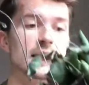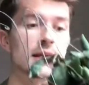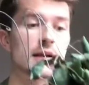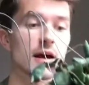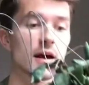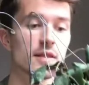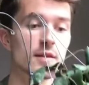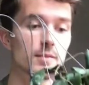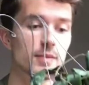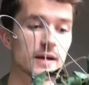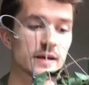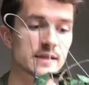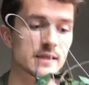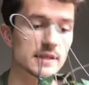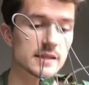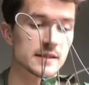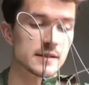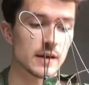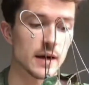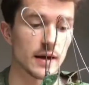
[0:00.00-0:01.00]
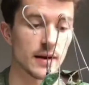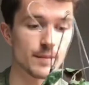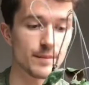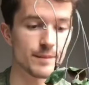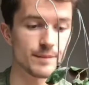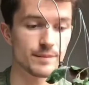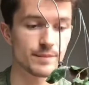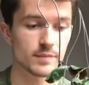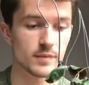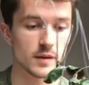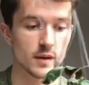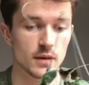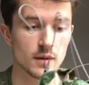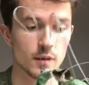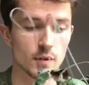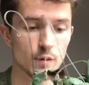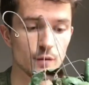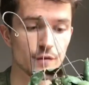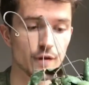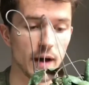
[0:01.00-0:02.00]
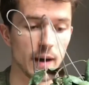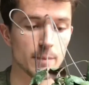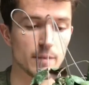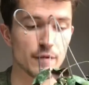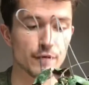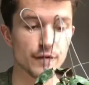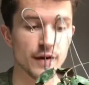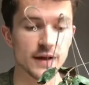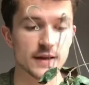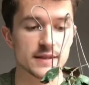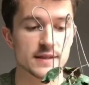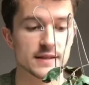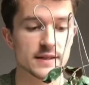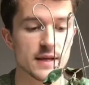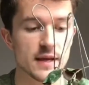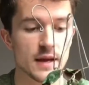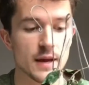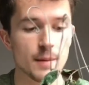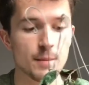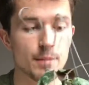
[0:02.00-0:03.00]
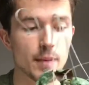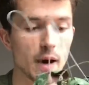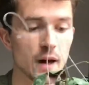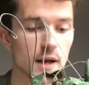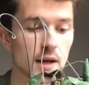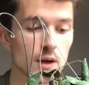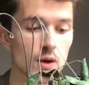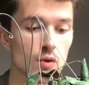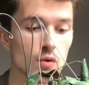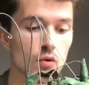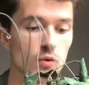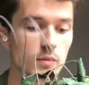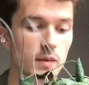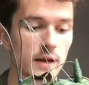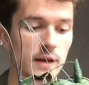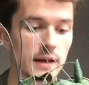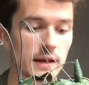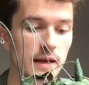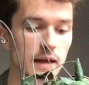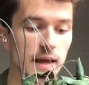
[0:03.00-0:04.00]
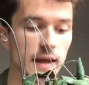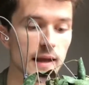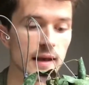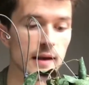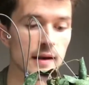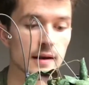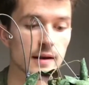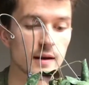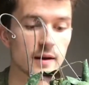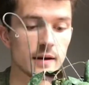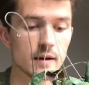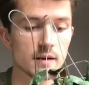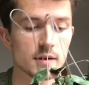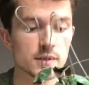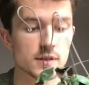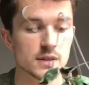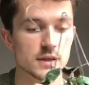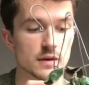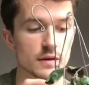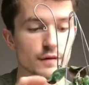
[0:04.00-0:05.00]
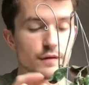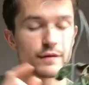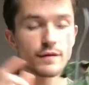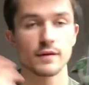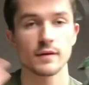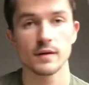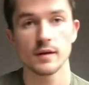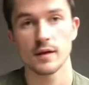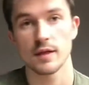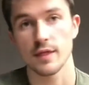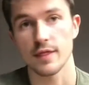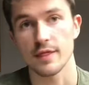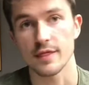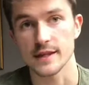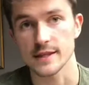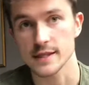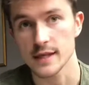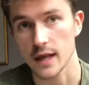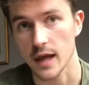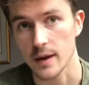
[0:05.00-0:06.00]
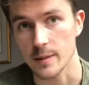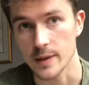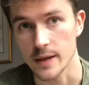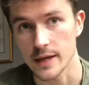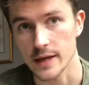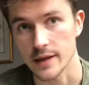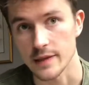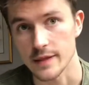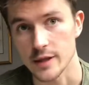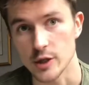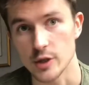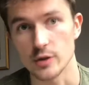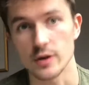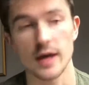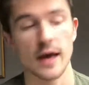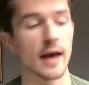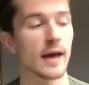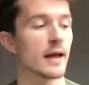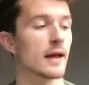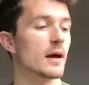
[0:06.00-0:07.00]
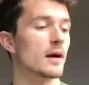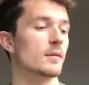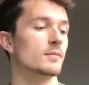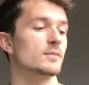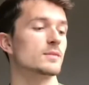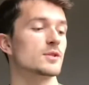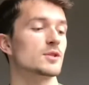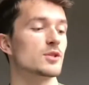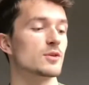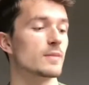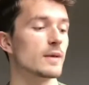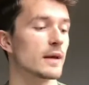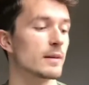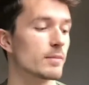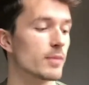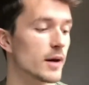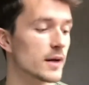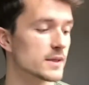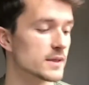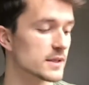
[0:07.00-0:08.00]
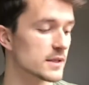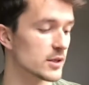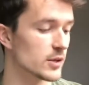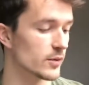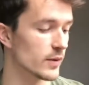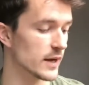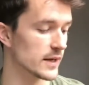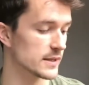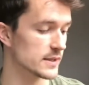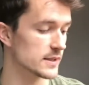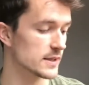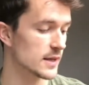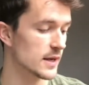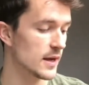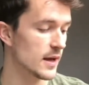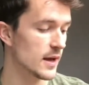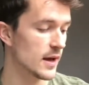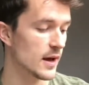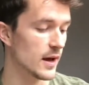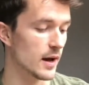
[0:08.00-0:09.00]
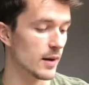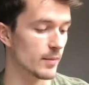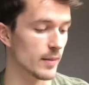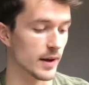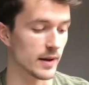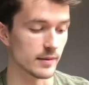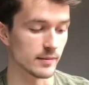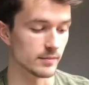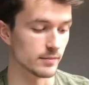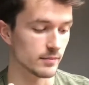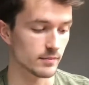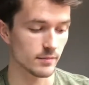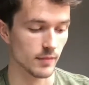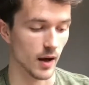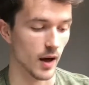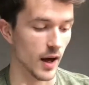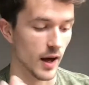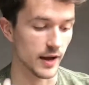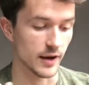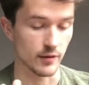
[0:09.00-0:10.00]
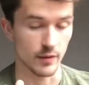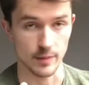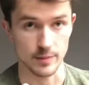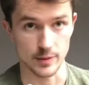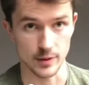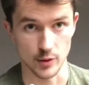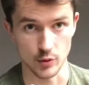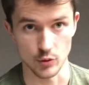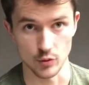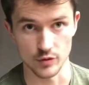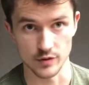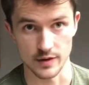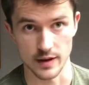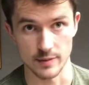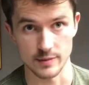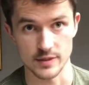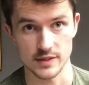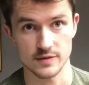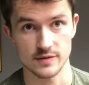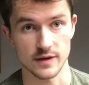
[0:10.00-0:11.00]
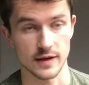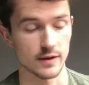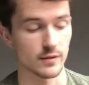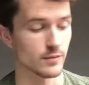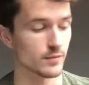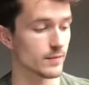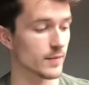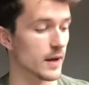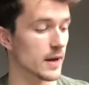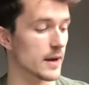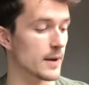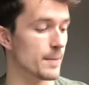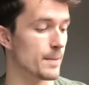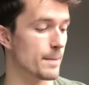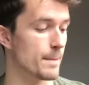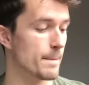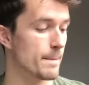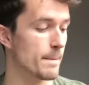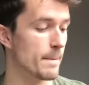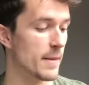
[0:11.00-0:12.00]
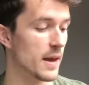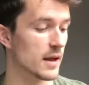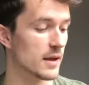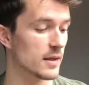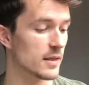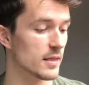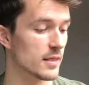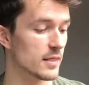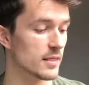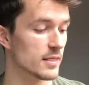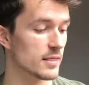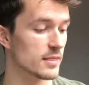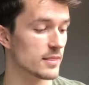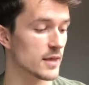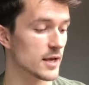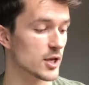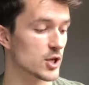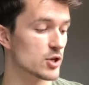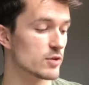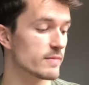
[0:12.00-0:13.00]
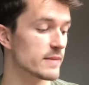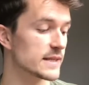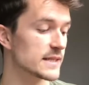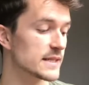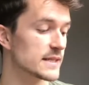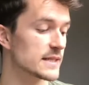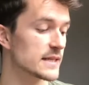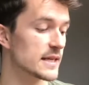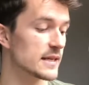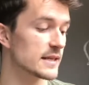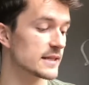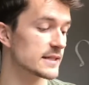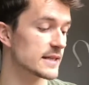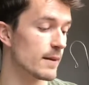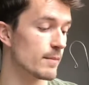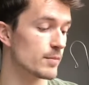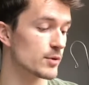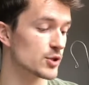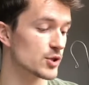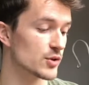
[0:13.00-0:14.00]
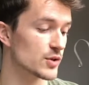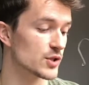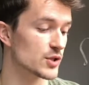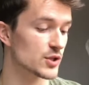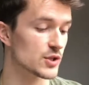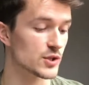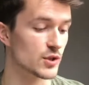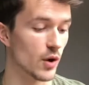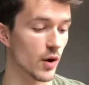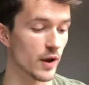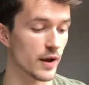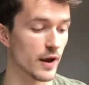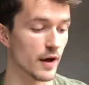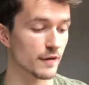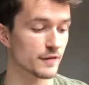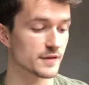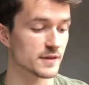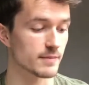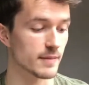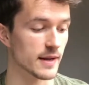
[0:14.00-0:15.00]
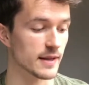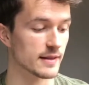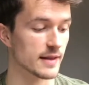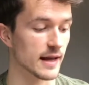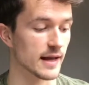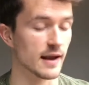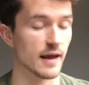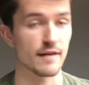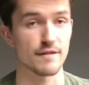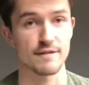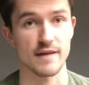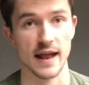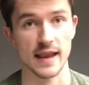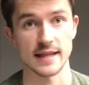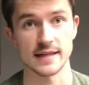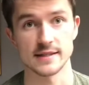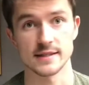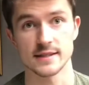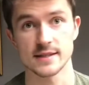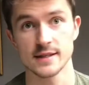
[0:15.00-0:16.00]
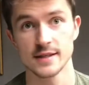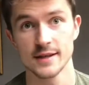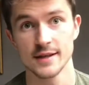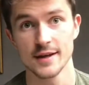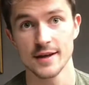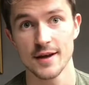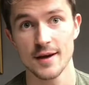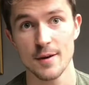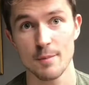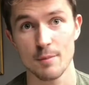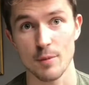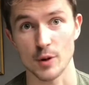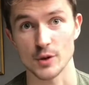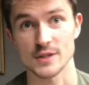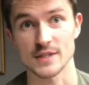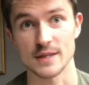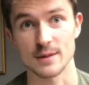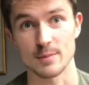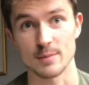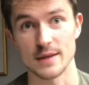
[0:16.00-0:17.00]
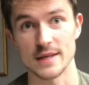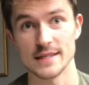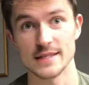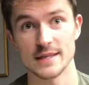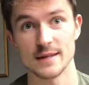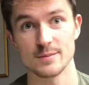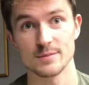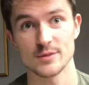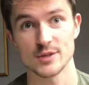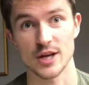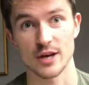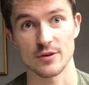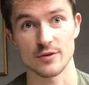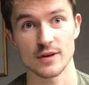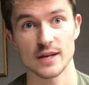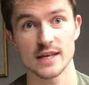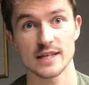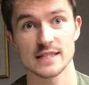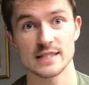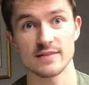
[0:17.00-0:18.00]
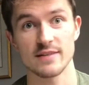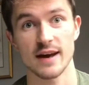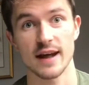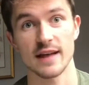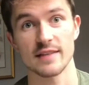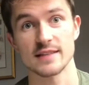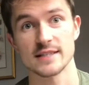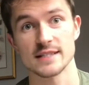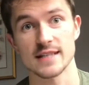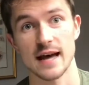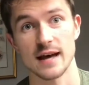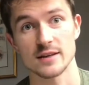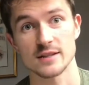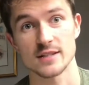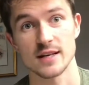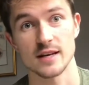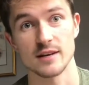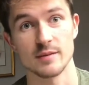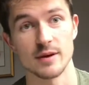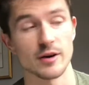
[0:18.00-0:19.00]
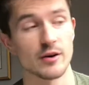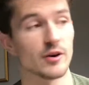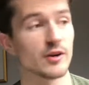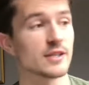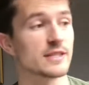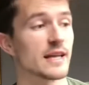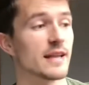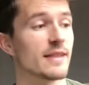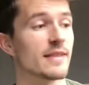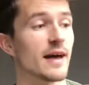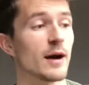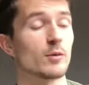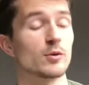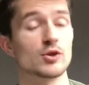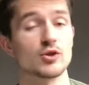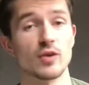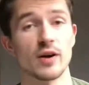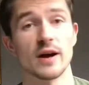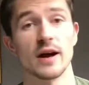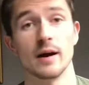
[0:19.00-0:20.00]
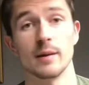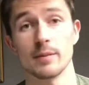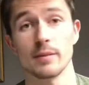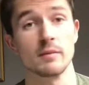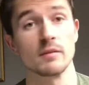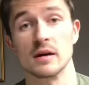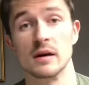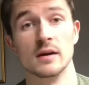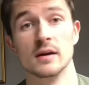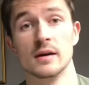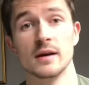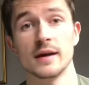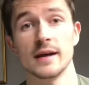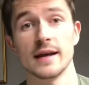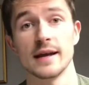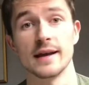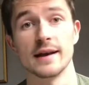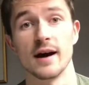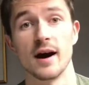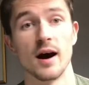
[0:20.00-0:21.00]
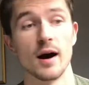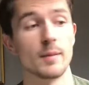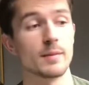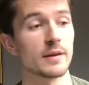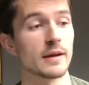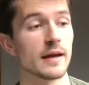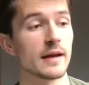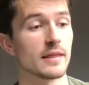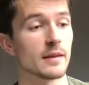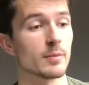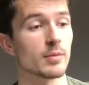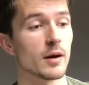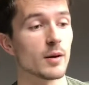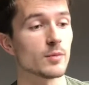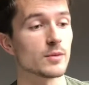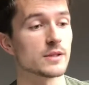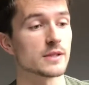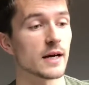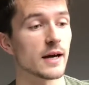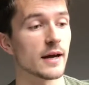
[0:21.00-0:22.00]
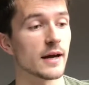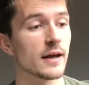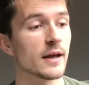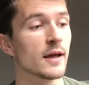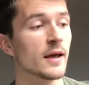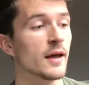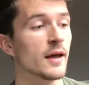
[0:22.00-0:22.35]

in other places for epiphytes, but normally in sort of this climate in the UK, I'm assuming in parts of the US and higher up in the Northern Hemisphere, the humidity, the temperature is just not enough to make that a valid potting medium generally, because if I had this outside of my grow tent, that would dry up in a heartbeat and the plant would die.